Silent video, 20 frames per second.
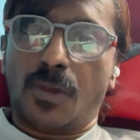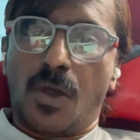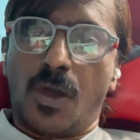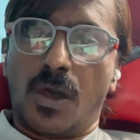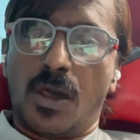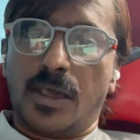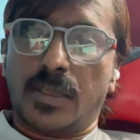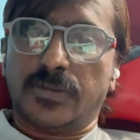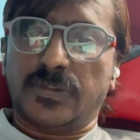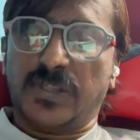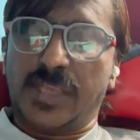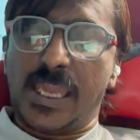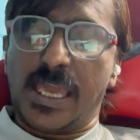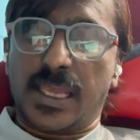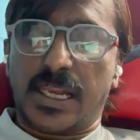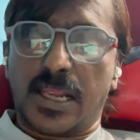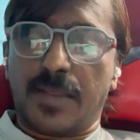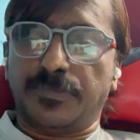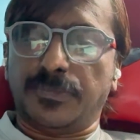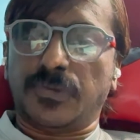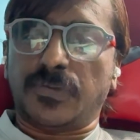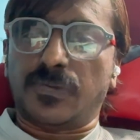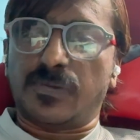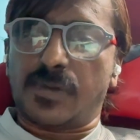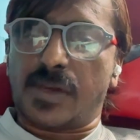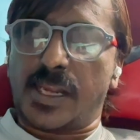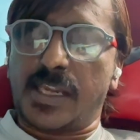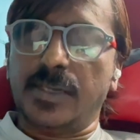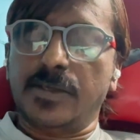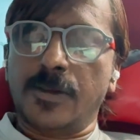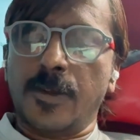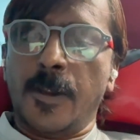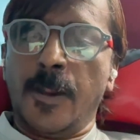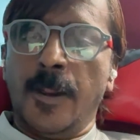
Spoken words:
or CRMs, right?